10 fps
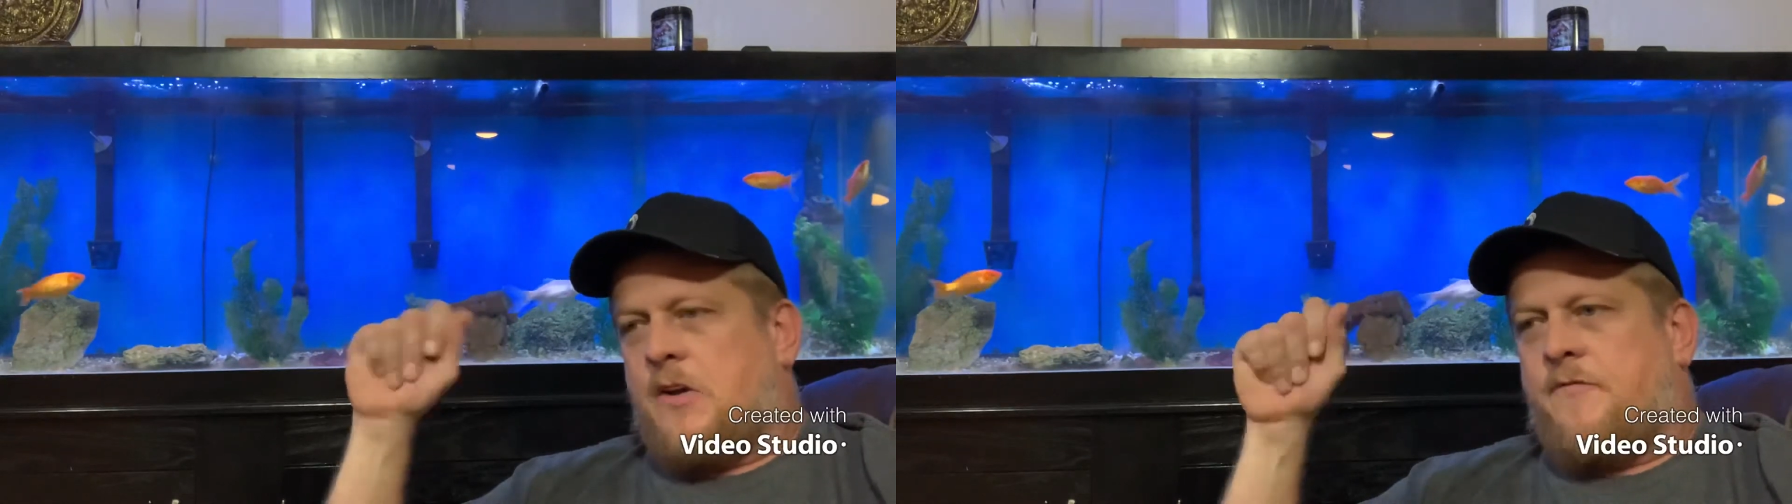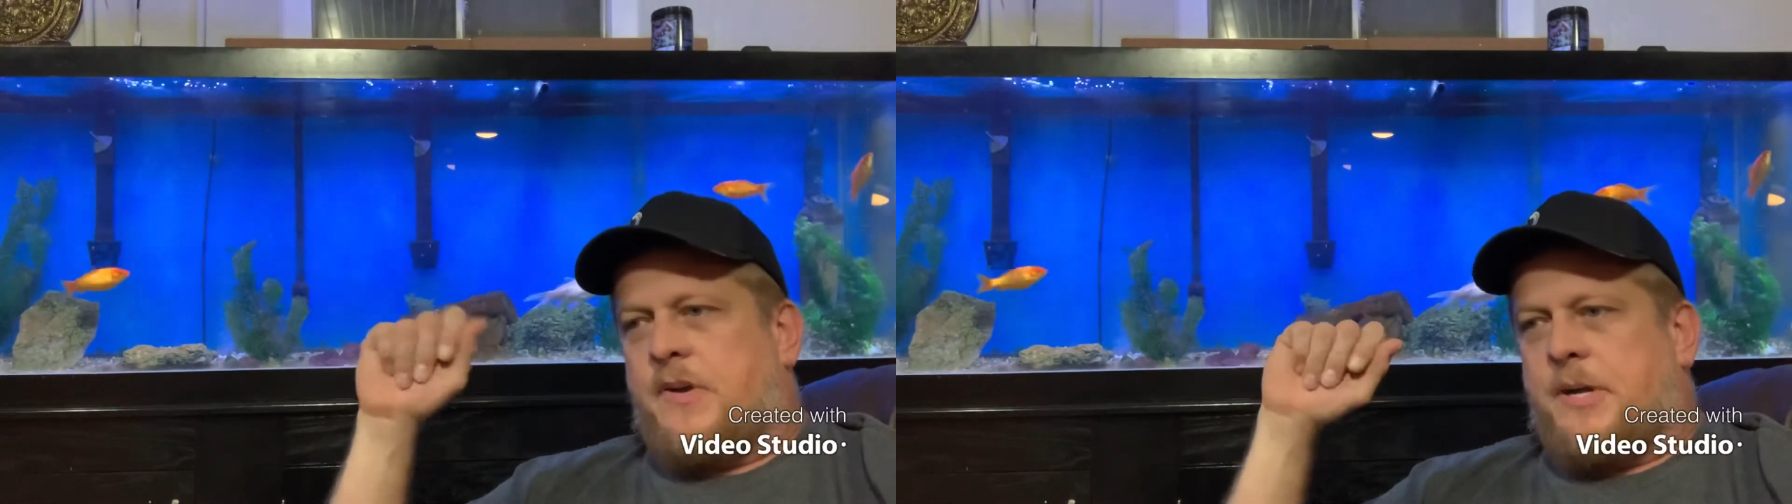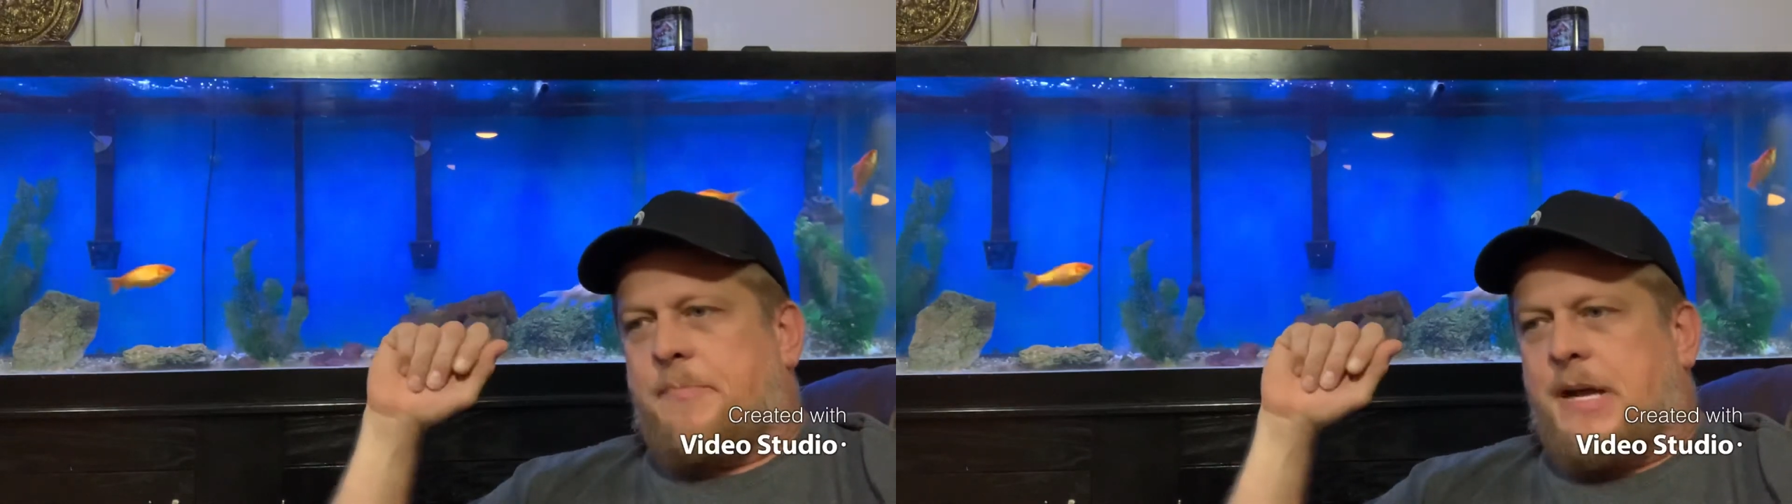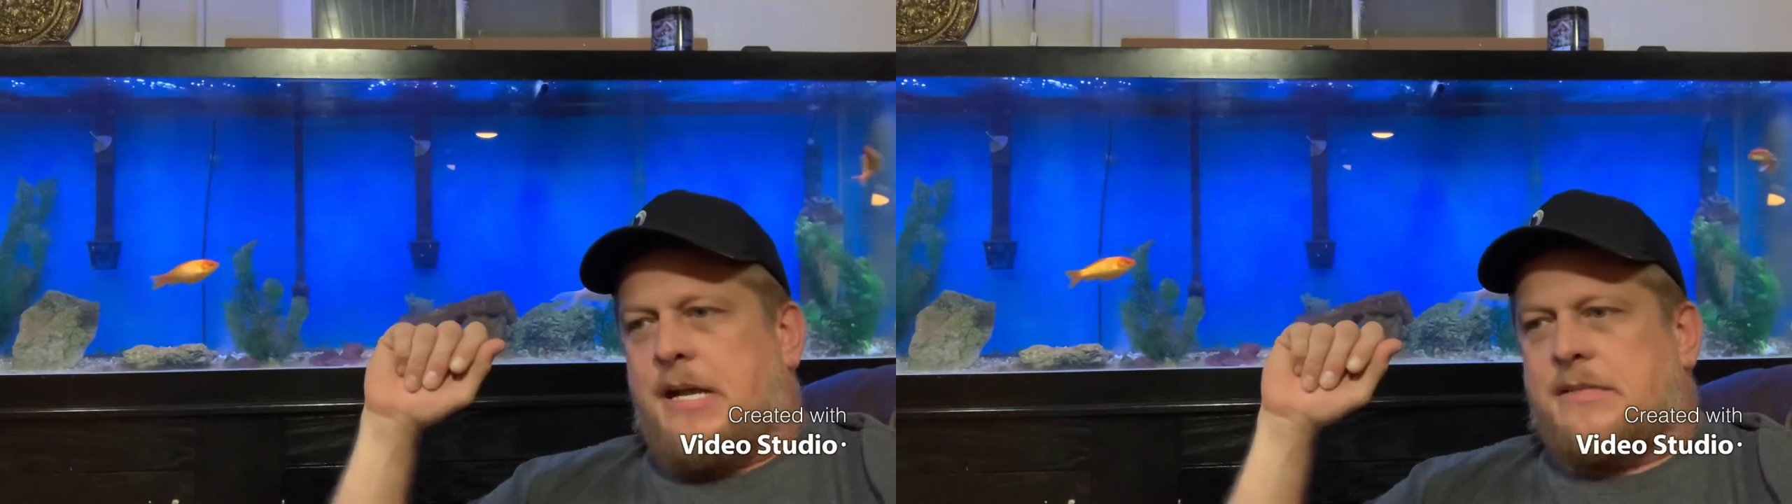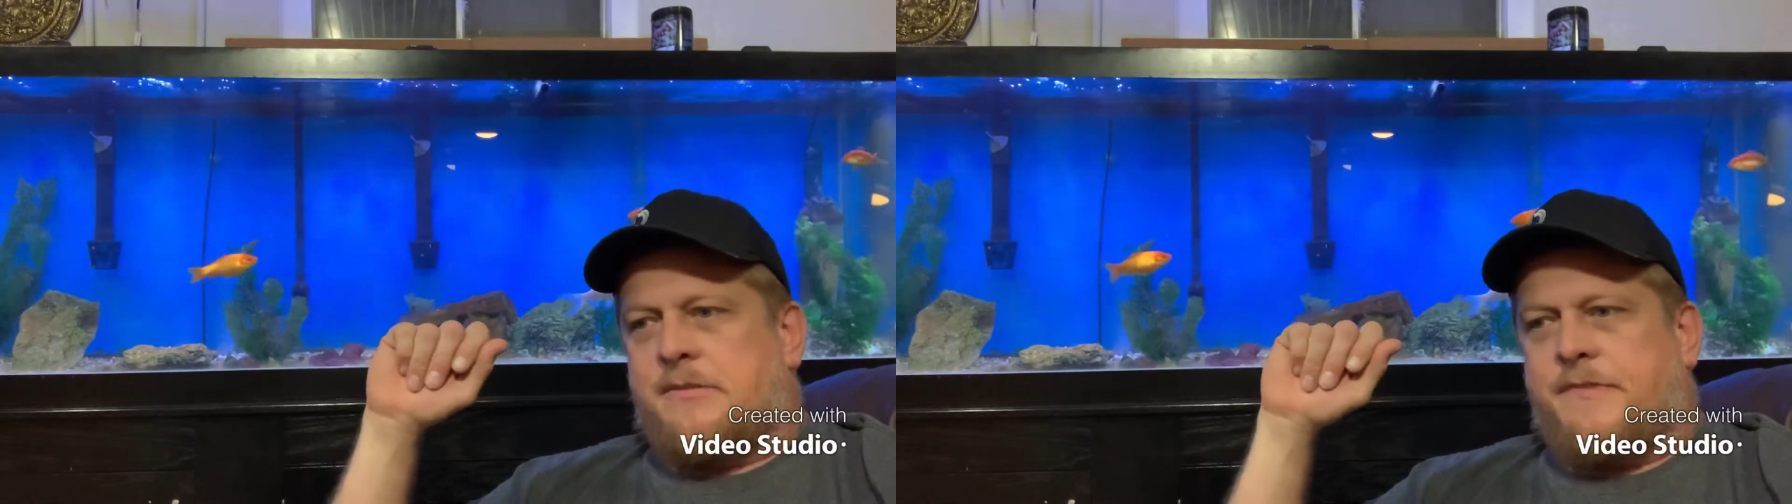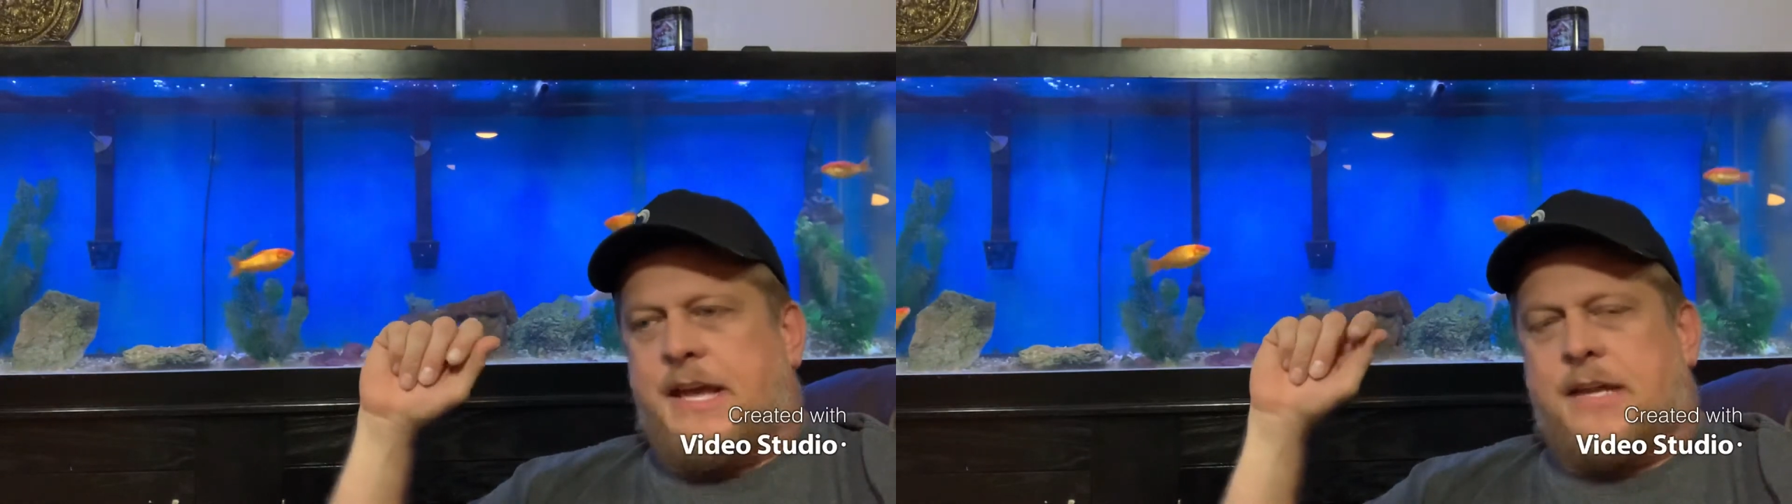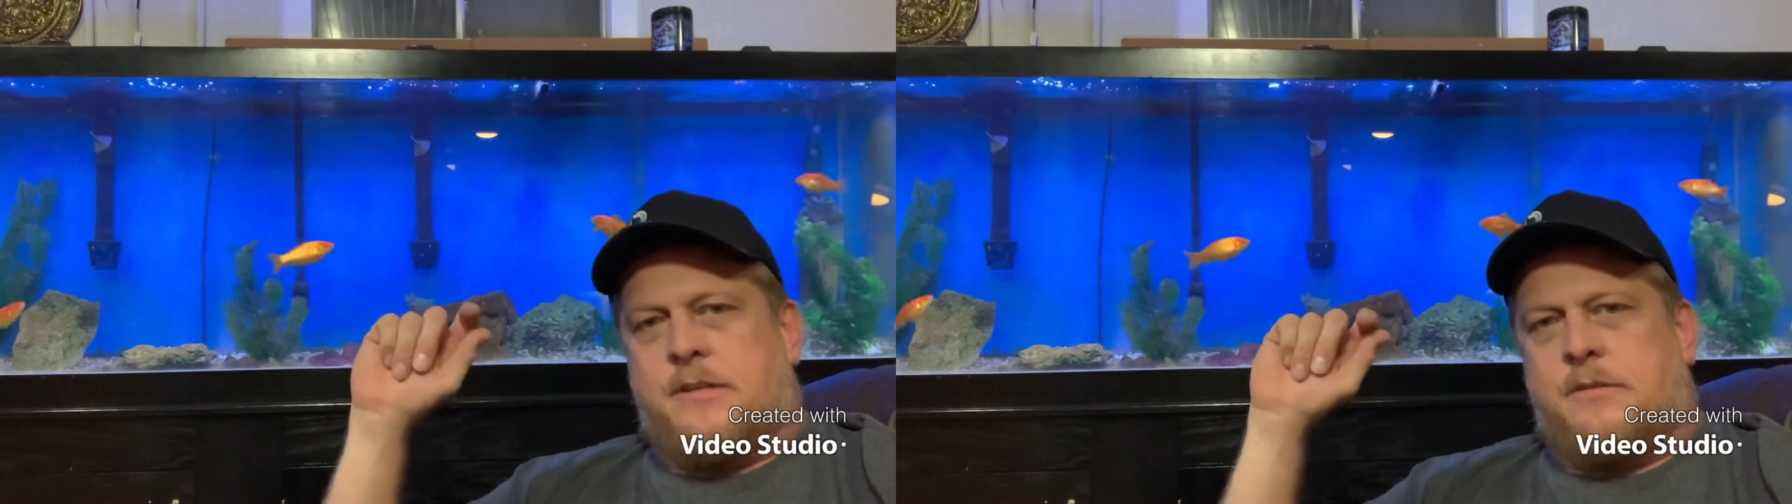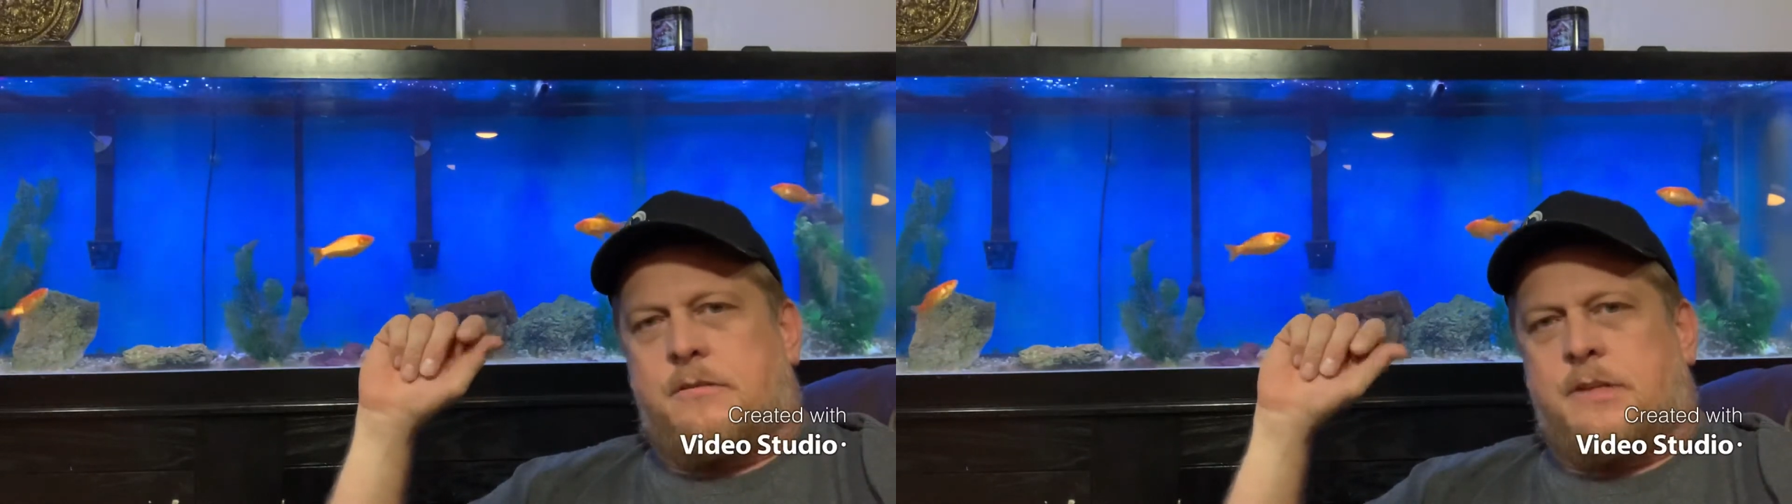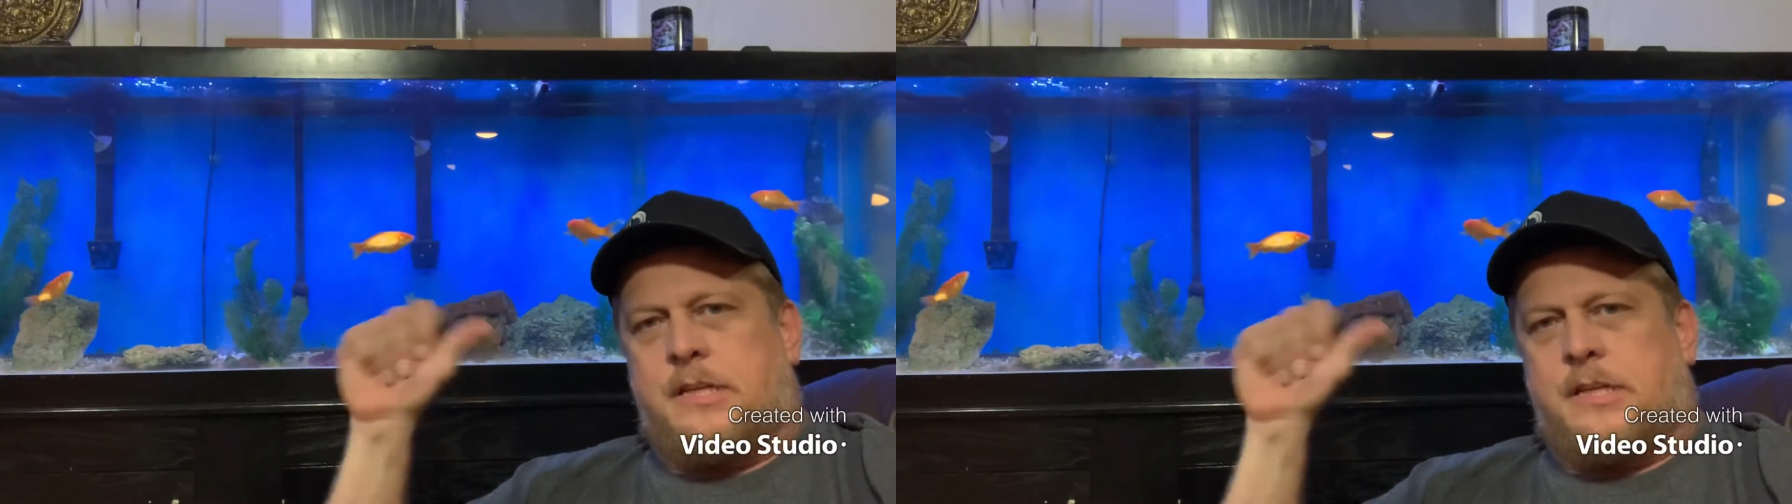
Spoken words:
very positive attitude.